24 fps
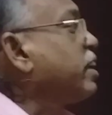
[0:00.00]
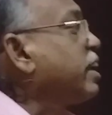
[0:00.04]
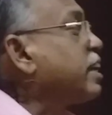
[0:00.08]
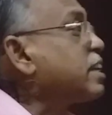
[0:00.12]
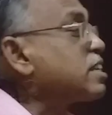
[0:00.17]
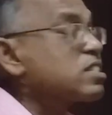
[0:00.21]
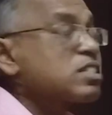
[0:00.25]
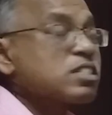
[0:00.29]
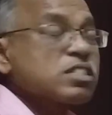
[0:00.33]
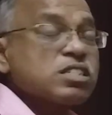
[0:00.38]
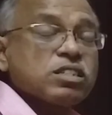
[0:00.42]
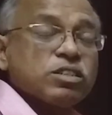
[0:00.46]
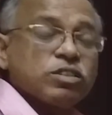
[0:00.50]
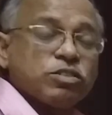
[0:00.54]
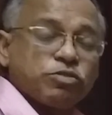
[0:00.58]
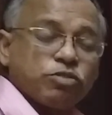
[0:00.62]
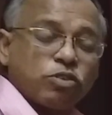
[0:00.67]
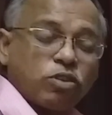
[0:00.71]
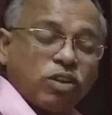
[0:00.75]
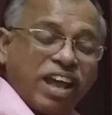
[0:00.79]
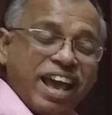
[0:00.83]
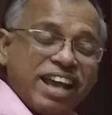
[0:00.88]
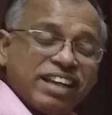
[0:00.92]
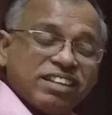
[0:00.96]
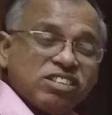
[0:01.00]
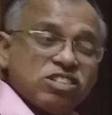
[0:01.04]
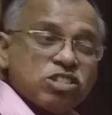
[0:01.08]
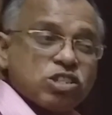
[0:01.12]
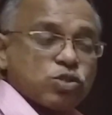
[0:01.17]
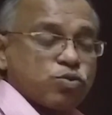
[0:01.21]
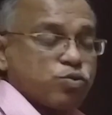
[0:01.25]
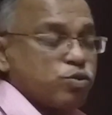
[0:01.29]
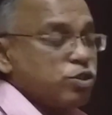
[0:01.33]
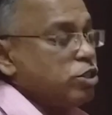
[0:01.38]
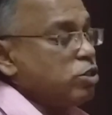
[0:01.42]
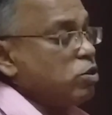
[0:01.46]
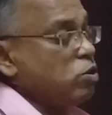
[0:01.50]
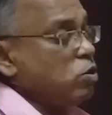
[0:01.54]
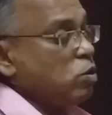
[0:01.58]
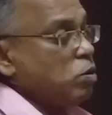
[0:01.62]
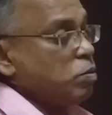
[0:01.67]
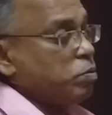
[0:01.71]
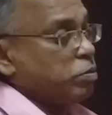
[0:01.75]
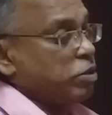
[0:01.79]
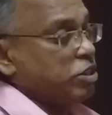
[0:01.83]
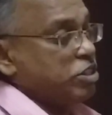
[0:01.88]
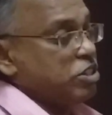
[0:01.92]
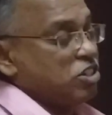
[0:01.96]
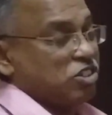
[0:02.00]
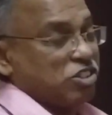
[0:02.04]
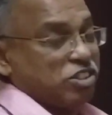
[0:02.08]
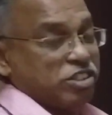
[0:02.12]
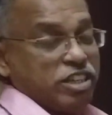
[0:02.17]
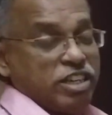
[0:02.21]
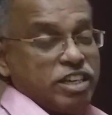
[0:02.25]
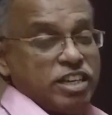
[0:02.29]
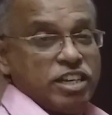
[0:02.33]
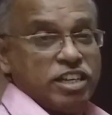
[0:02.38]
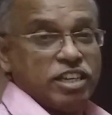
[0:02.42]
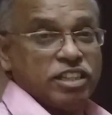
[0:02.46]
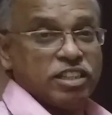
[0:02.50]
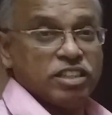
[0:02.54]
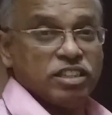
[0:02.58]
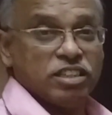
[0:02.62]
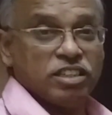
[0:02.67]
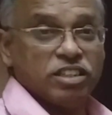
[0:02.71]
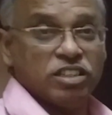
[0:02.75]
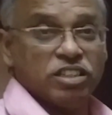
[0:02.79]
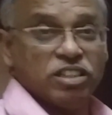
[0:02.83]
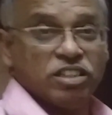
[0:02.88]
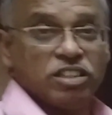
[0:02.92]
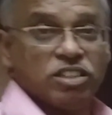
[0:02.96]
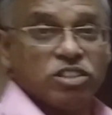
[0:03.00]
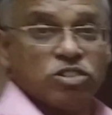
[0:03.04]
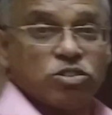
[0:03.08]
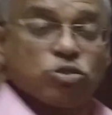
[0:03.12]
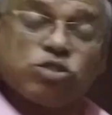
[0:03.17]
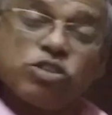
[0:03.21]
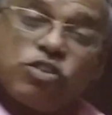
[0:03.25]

next, if you like this video, please share to